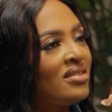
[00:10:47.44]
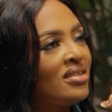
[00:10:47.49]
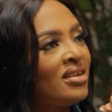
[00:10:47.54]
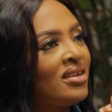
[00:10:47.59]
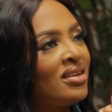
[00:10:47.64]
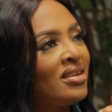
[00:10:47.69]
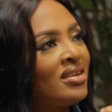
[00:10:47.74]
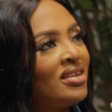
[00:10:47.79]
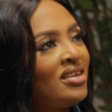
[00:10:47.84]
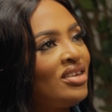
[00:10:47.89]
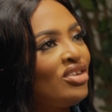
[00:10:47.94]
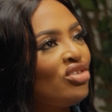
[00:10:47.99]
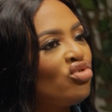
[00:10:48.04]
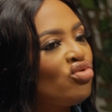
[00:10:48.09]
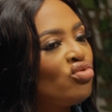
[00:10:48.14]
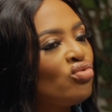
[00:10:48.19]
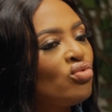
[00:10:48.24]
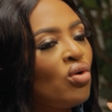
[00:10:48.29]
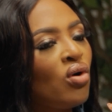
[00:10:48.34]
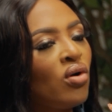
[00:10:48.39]
the
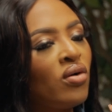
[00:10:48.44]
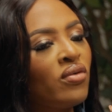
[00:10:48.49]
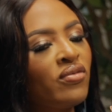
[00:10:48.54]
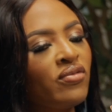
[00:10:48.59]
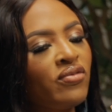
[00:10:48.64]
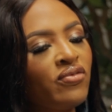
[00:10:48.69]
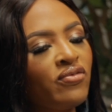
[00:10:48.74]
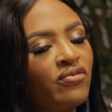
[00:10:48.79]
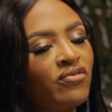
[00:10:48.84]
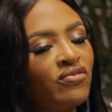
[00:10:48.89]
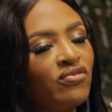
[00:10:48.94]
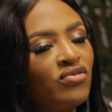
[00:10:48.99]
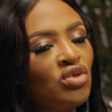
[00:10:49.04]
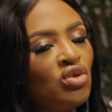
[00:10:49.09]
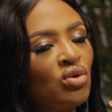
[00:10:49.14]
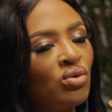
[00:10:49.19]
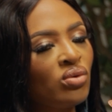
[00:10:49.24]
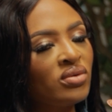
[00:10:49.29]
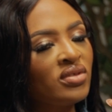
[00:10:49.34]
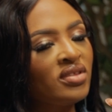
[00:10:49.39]
issue of
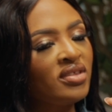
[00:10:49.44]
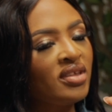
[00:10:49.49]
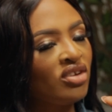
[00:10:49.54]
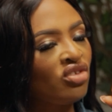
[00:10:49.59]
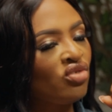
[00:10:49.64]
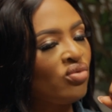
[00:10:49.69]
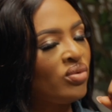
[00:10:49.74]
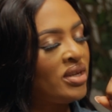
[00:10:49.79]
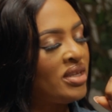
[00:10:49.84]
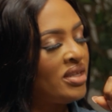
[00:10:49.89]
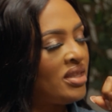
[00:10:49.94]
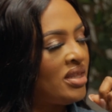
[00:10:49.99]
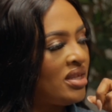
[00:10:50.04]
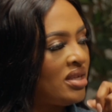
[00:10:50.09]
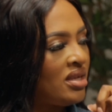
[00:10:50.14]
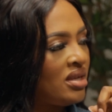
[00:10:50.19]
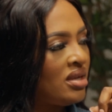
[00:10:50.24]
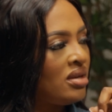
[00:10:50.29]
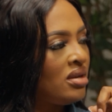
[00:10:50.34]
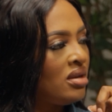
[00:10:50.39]
your
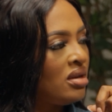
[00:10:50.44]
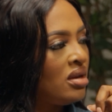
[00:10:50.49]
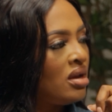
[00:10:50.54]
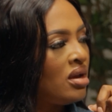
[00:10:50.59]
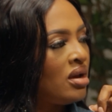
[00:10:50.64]
sexuality